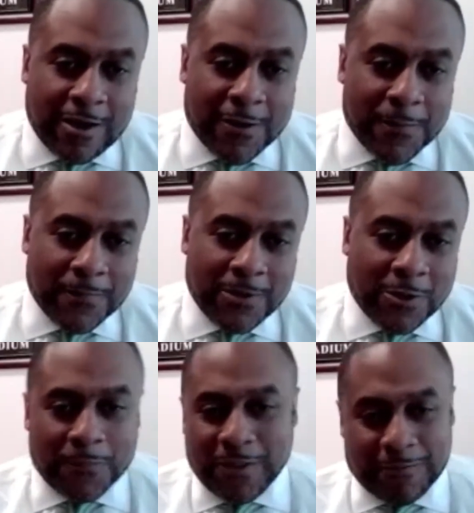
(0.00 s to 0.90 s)

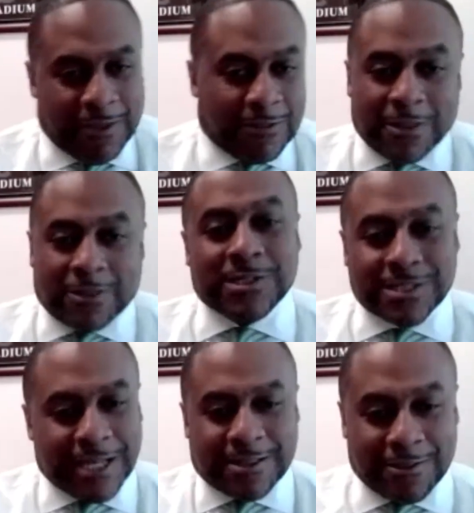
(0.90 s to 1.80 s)
As much
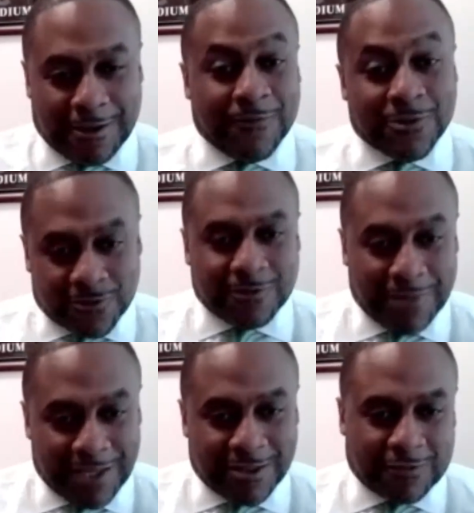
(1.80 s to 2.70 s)
as that's of interest to
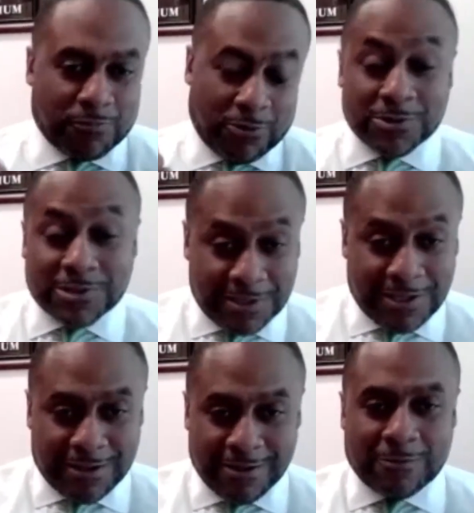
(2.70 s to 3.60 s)
me, just
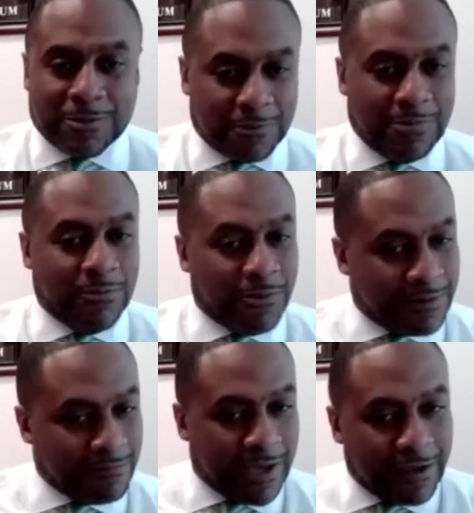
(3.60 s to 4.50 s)
personally, because people
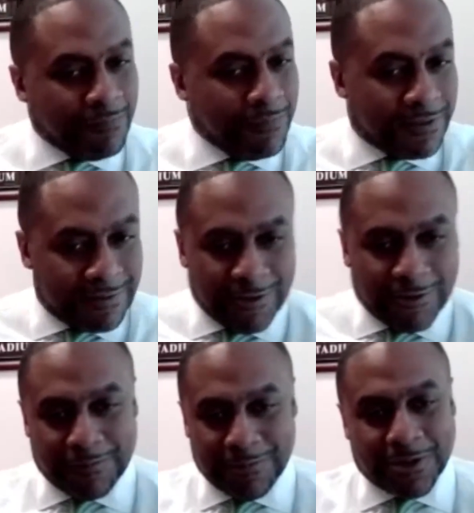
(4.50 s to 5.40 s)
sometimes
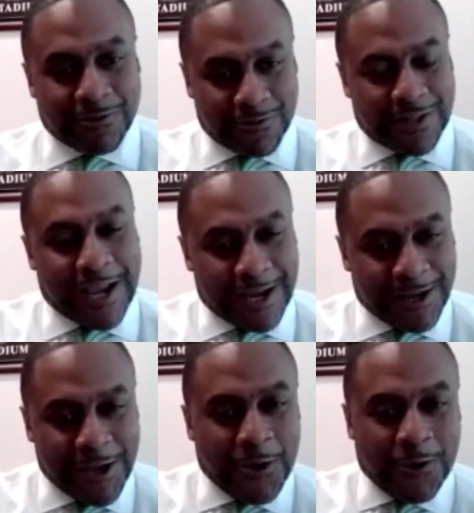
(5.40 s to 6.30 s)

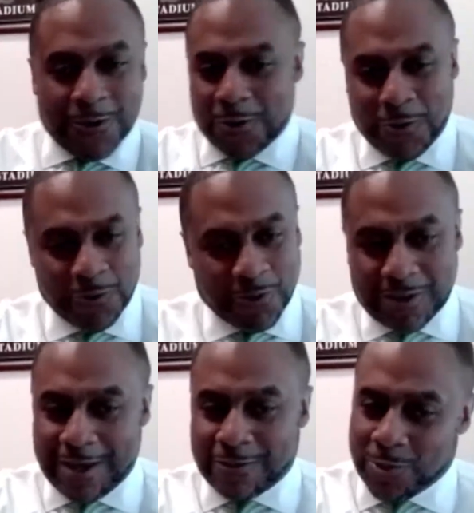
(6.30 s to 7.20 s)
misunderstand, who
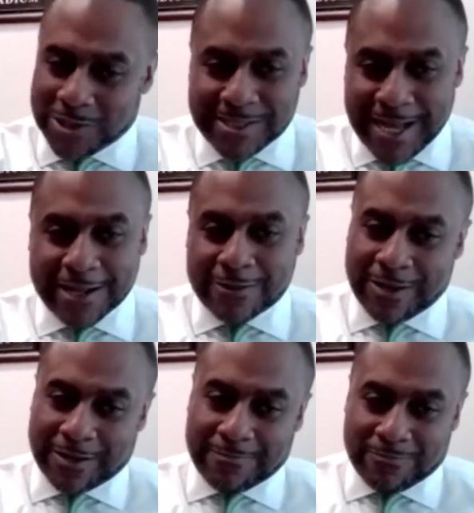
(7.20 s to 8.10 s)
has what
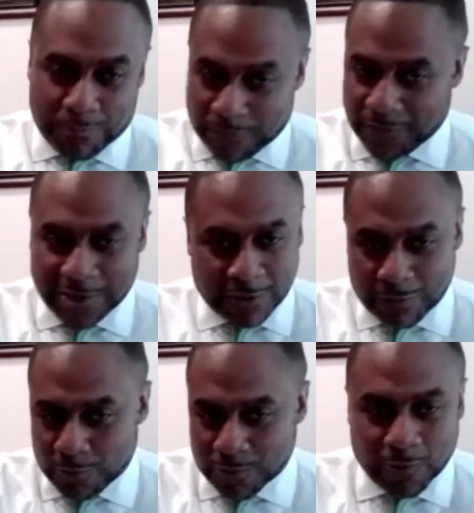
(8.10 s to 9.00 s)
status in professional
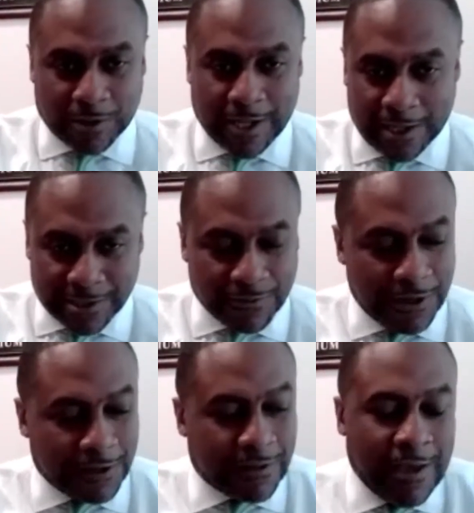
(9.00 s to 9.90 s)
sports or in college
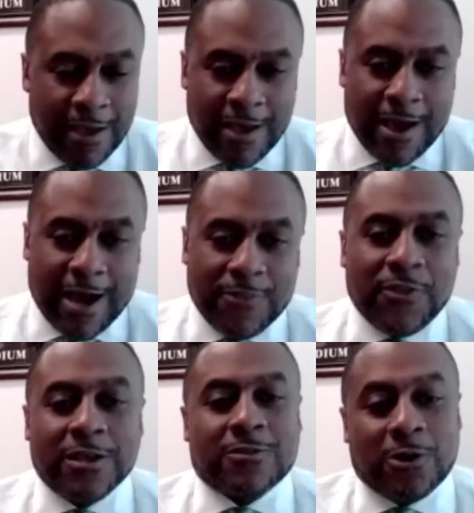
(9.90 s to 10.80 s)
athletics. I
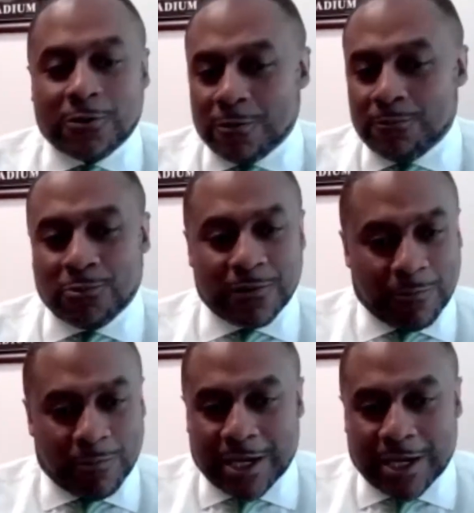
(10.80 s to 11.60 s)
think it's also important that